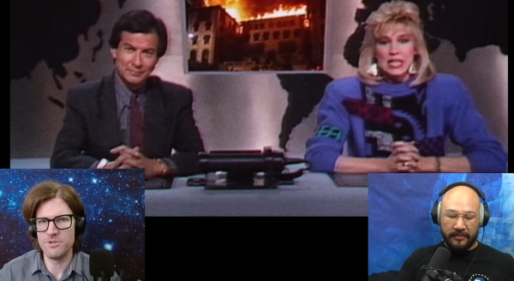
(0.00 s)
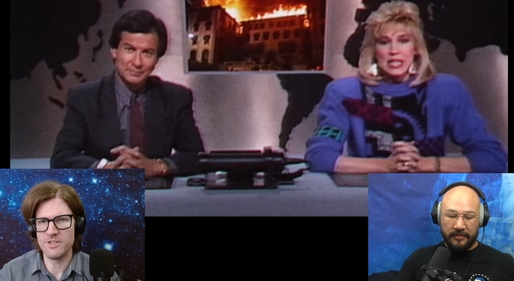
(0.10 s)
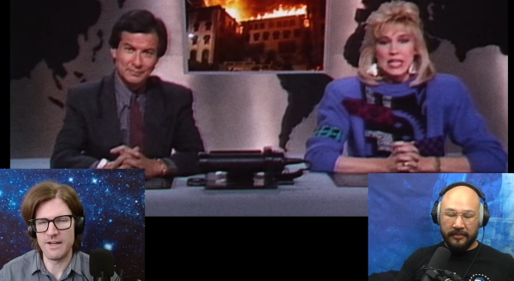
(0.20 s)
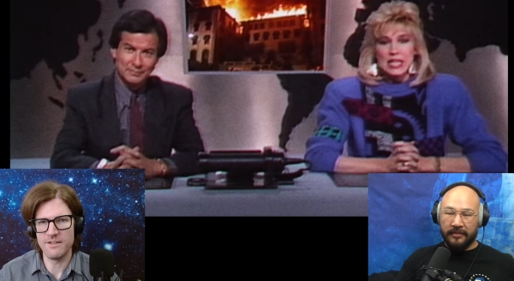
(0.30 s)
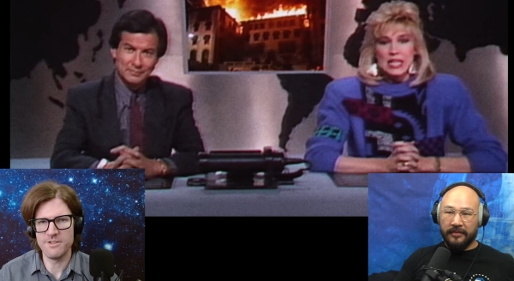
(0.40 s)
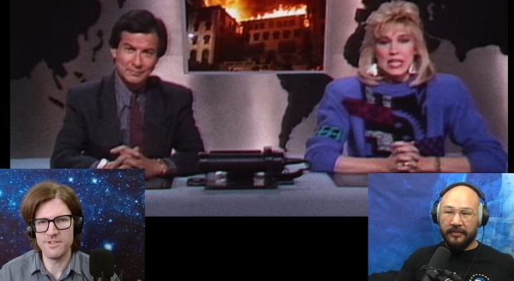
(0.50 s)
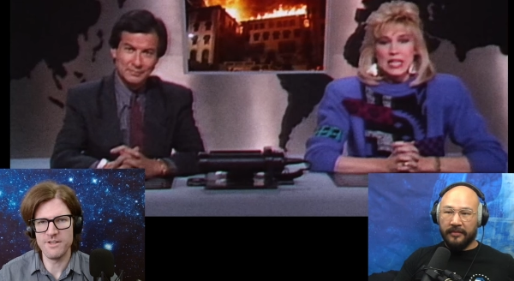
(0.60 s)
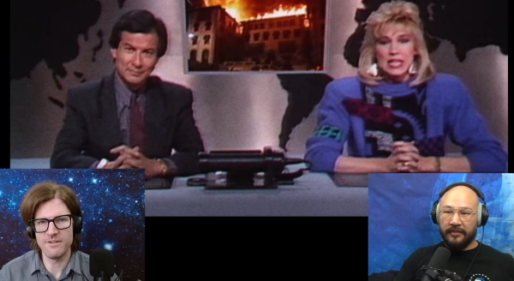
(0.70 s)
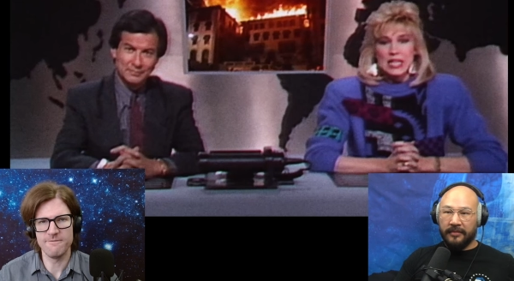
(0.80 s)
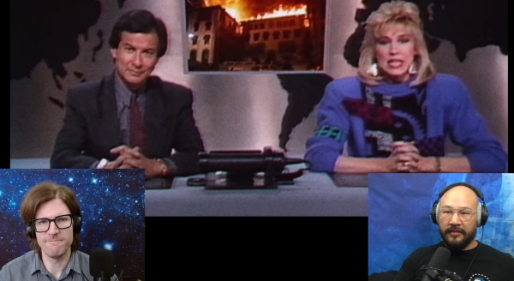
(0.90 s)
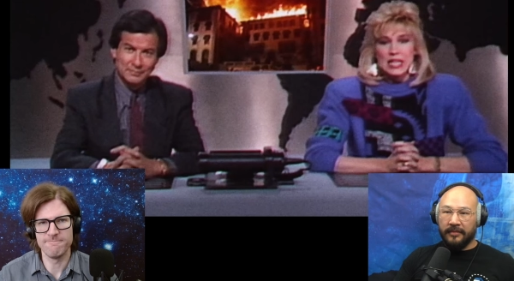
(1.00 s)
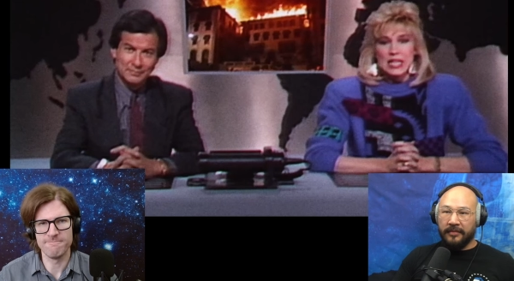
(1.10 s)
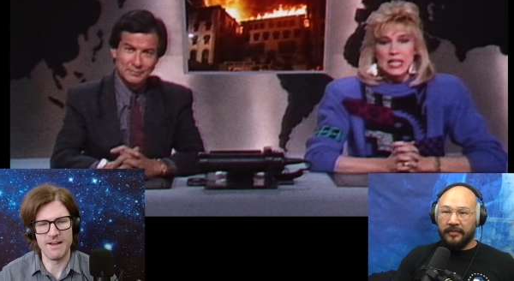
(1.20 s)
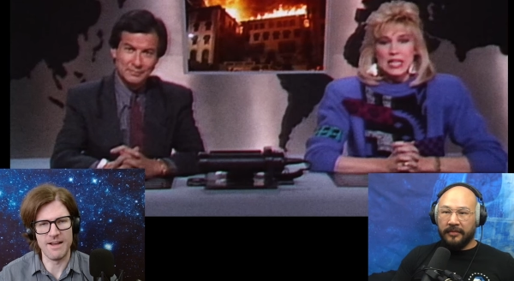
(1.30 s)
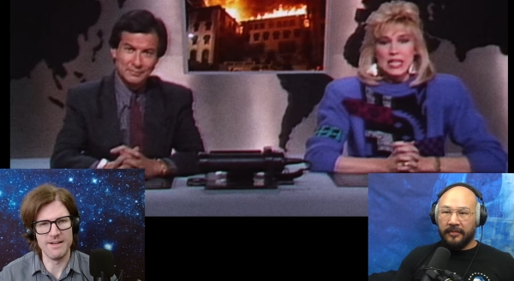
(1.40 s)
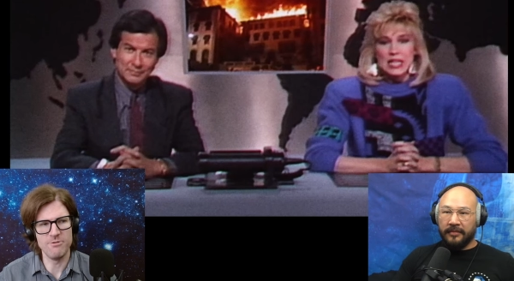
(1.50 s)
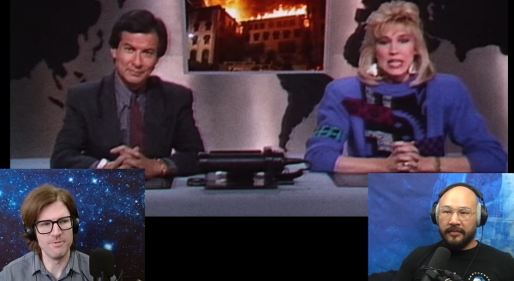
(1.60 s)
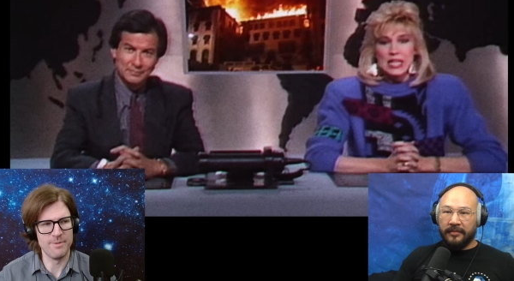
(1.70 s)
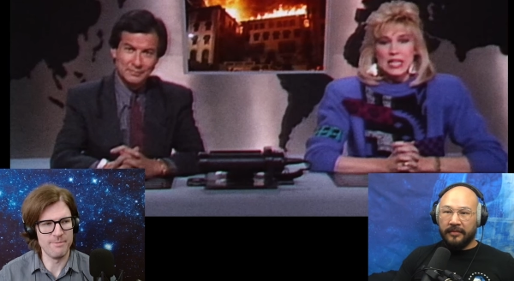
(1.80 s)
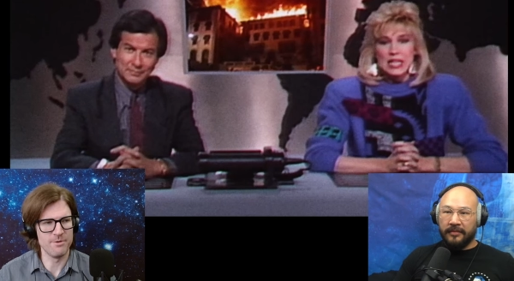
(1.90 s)
Speaker 1: challenging? I don't
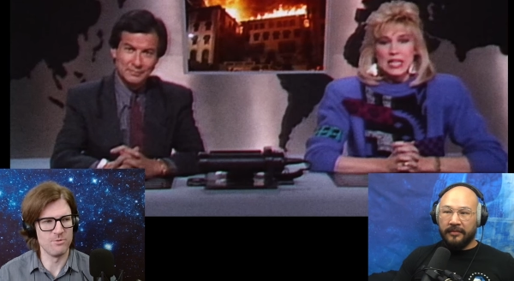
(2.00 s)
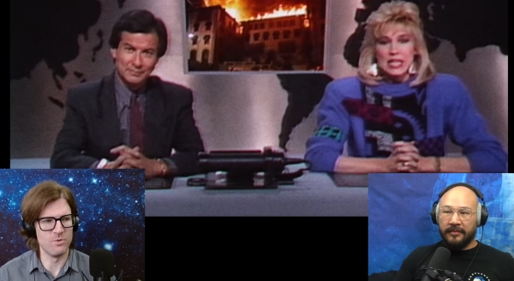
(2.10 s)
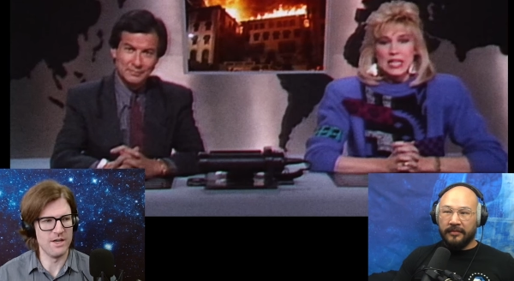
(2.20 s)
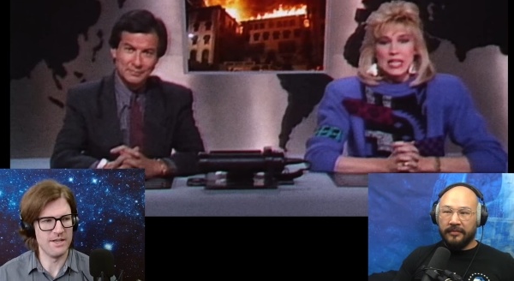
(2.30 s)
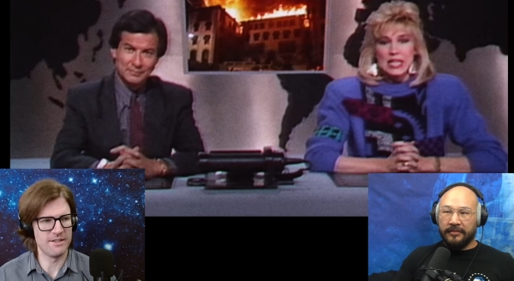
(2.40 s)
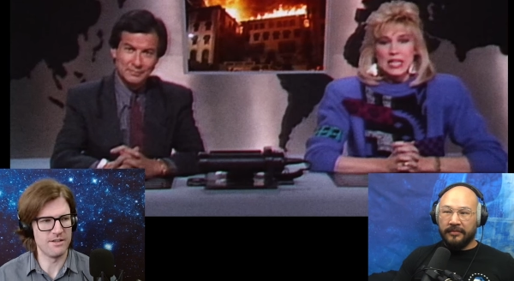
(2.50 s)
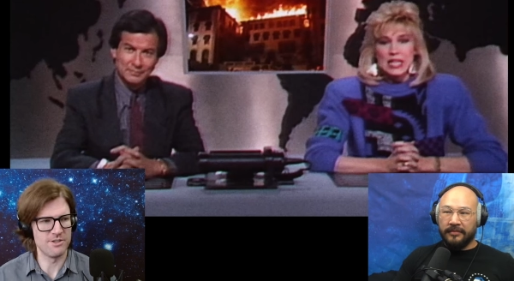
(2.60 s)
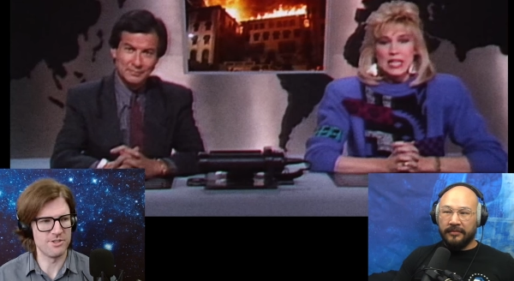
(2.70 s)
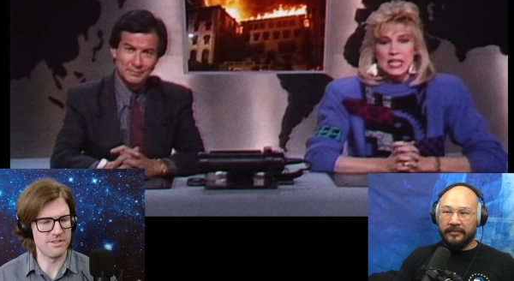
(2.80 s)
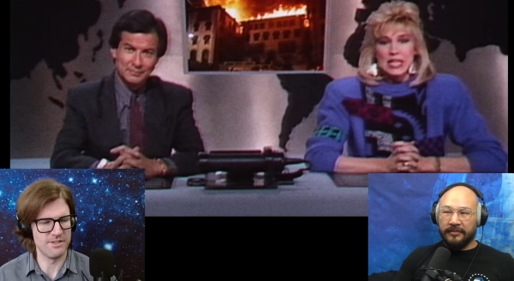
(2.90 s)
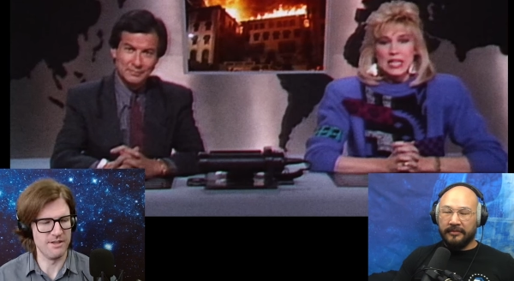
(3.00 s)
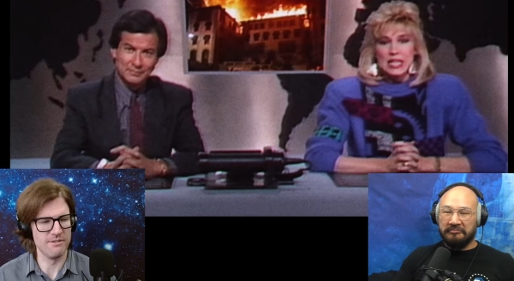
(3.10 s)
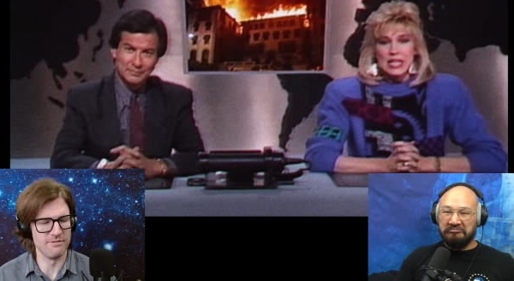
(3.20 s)
remember why it got shut down.